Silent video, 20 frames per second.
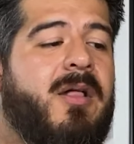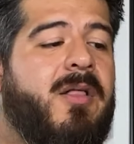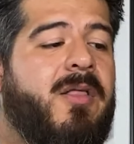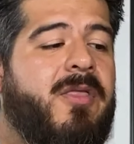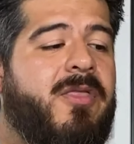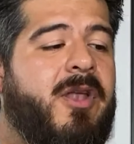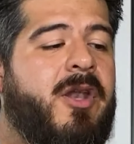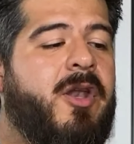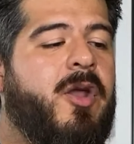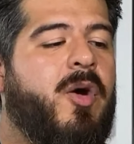
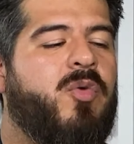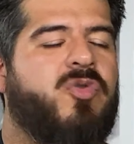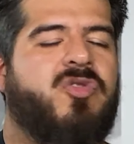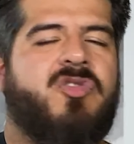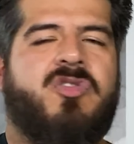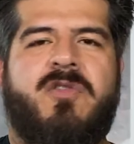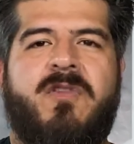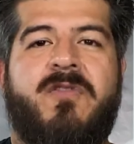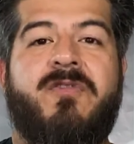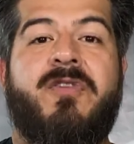the
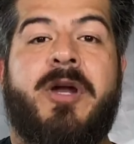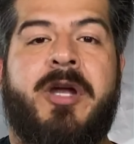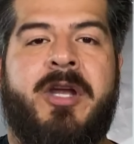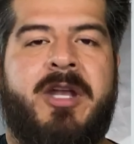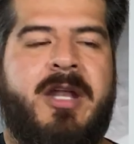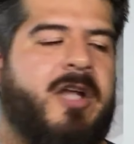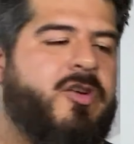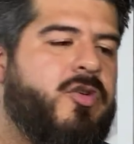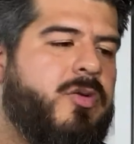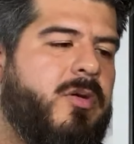notes very
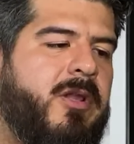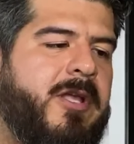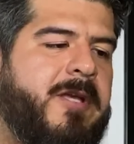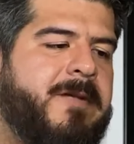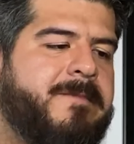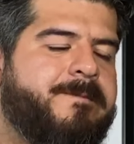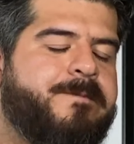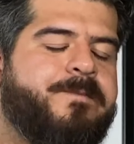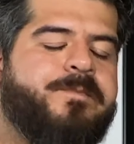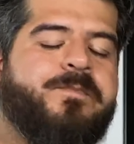naturally.
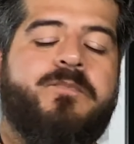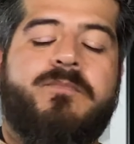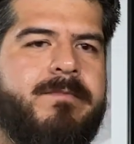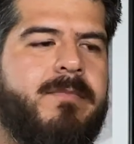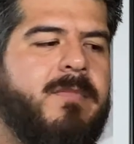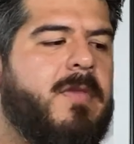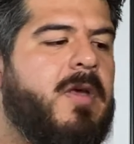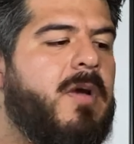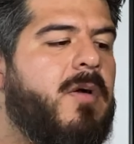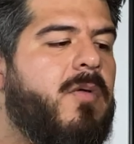
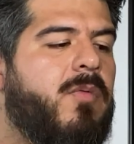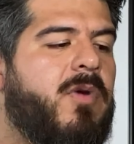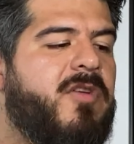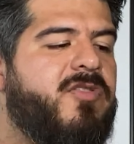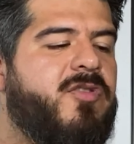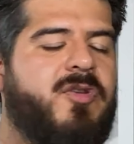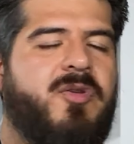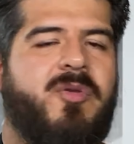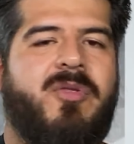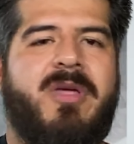Once
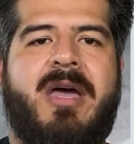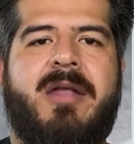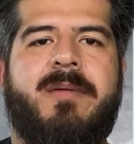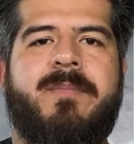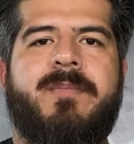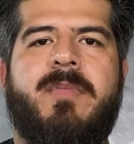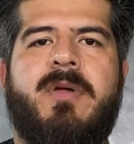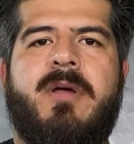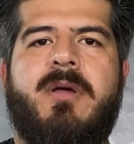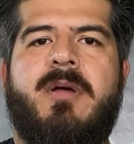you do that,
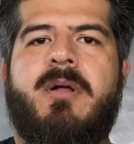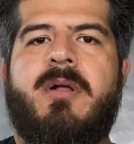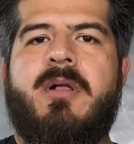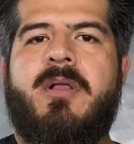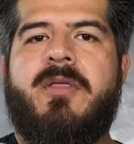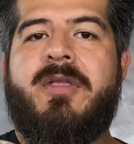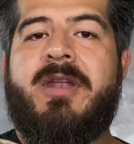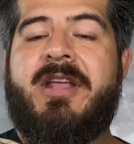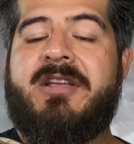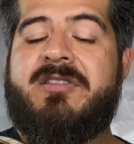
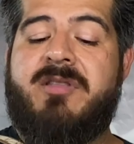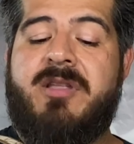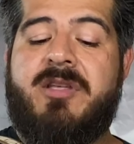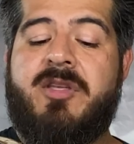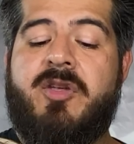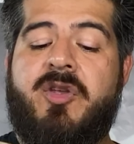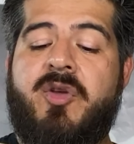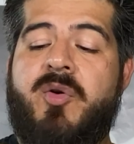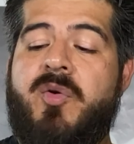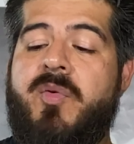the next thing
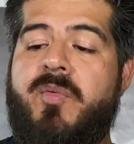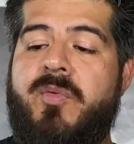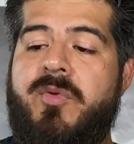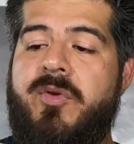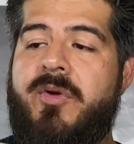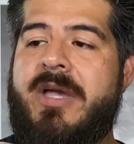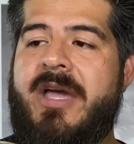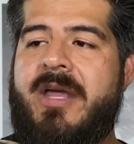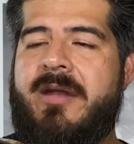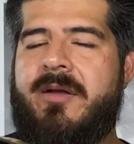you do,
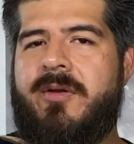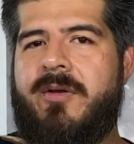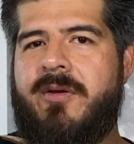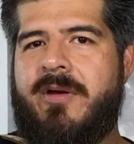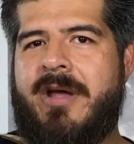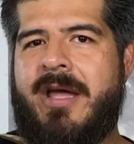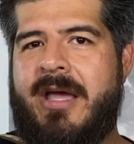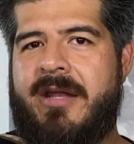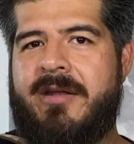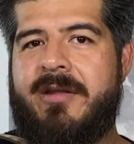you get your
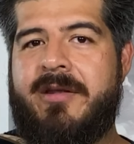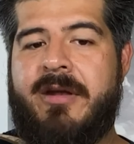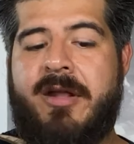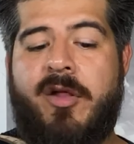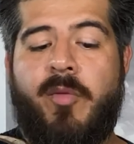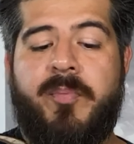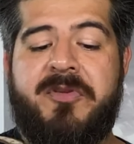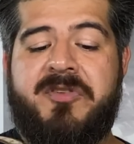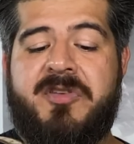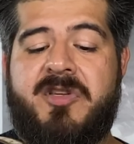hand in an L
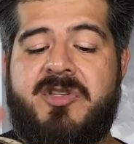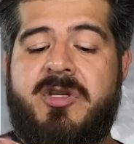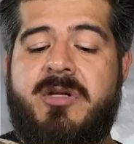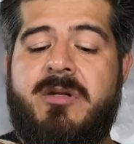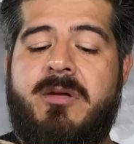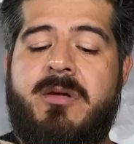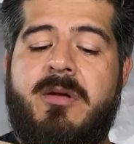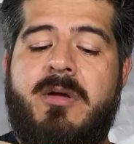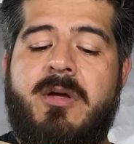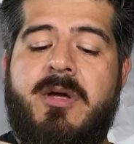position,
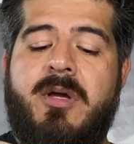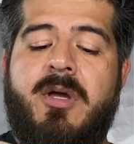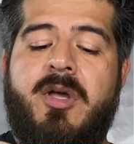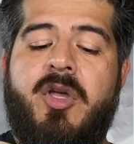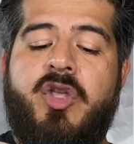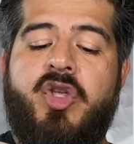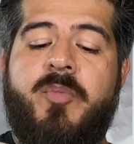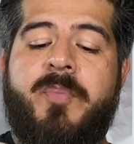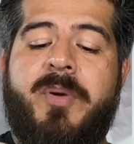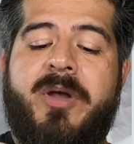
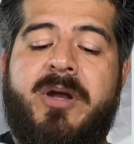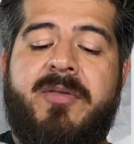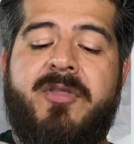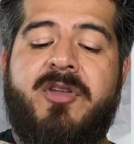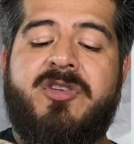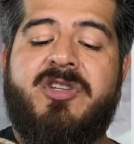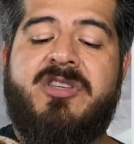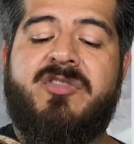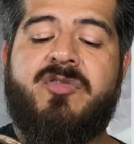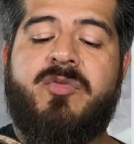you put it on the
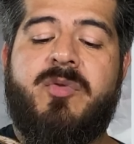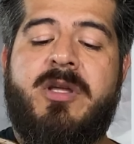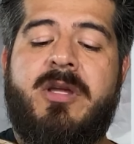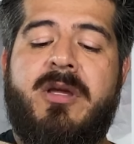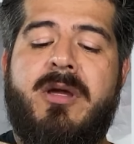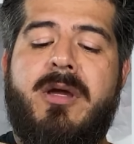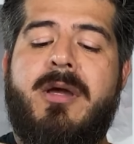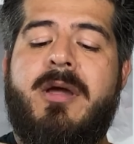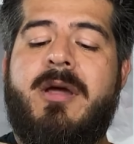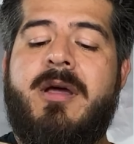G string.
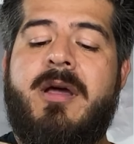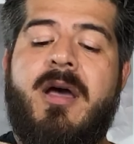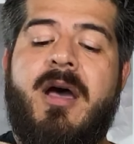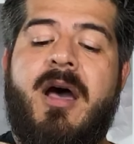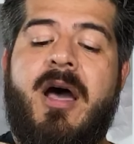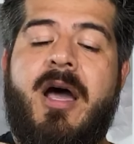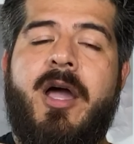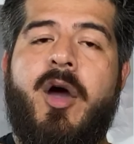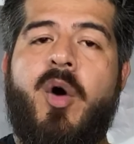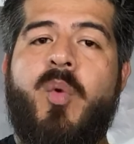
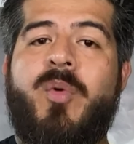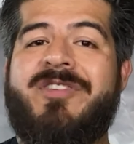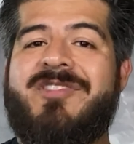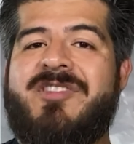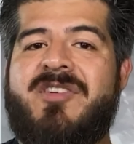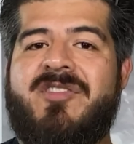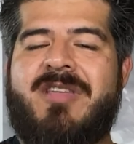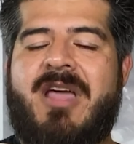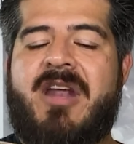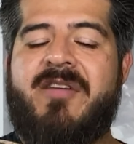I always,
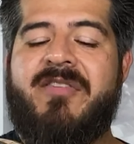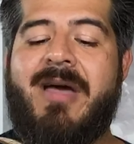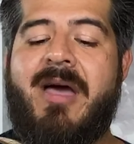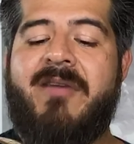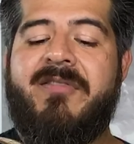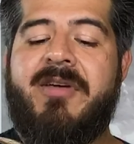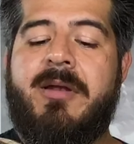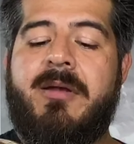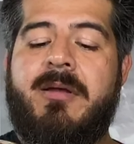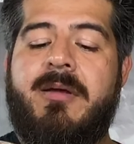just out of
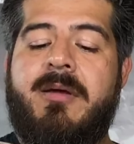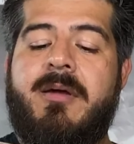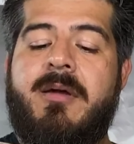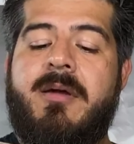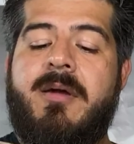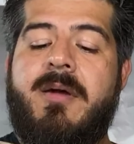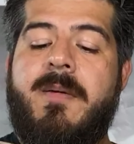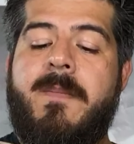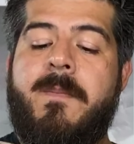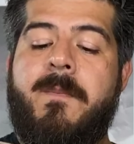habit,
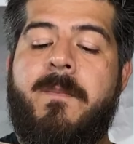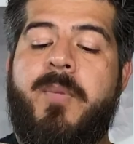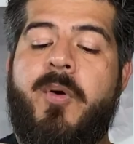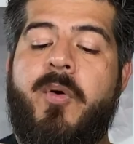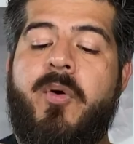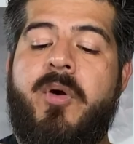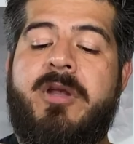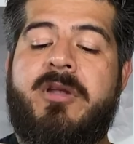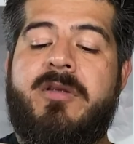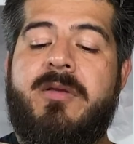
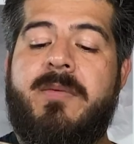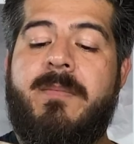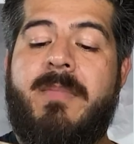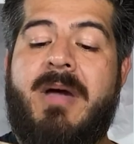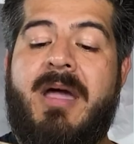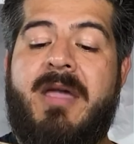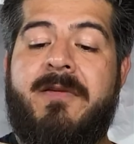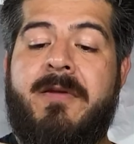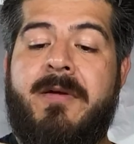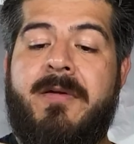point
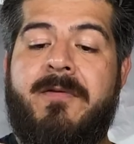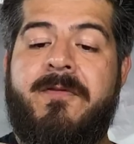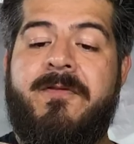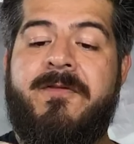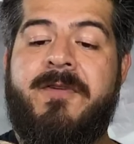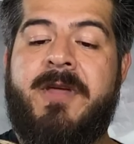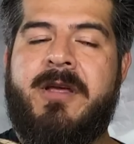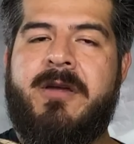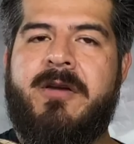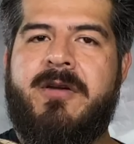my
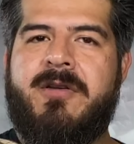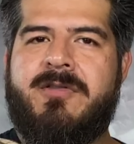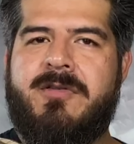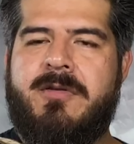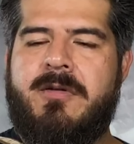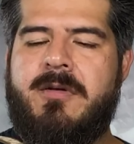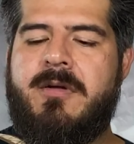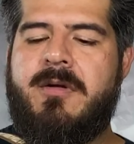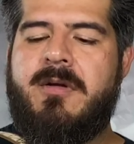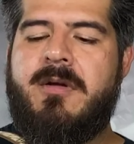fingers
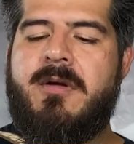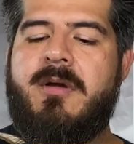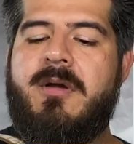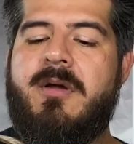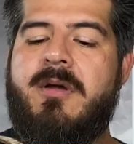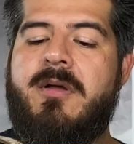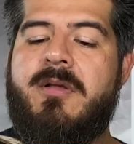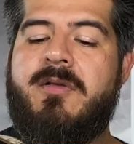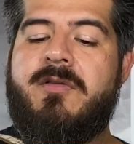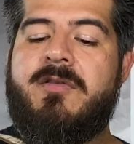
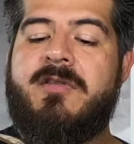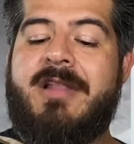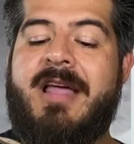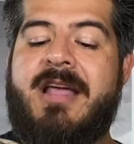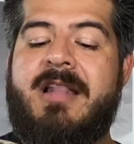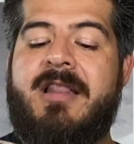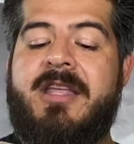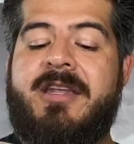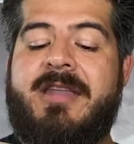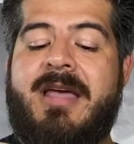
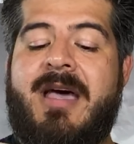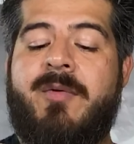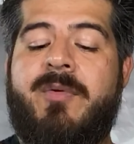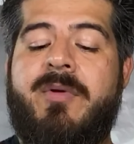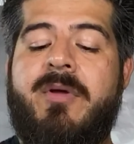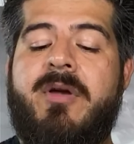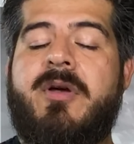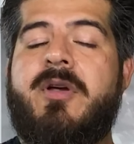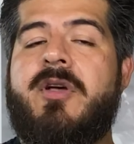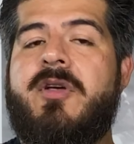slightly down,
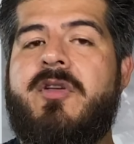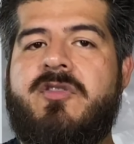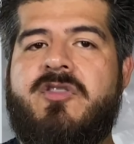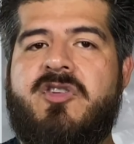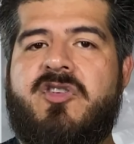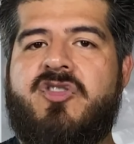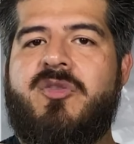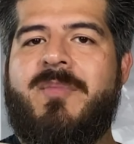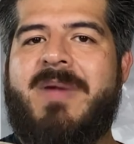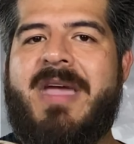
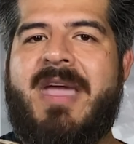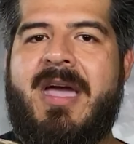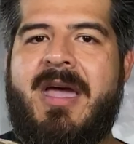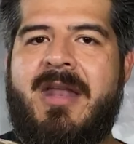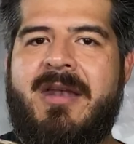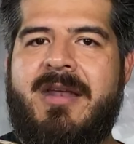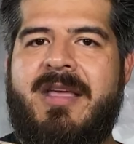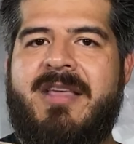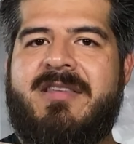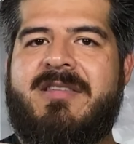just so my
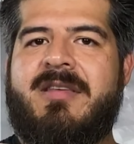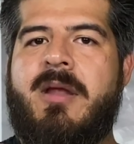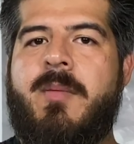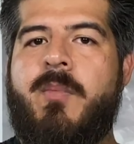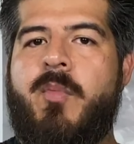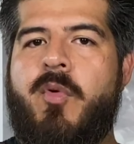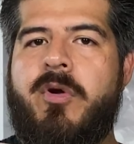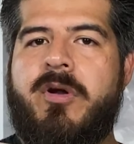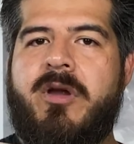hand is in a more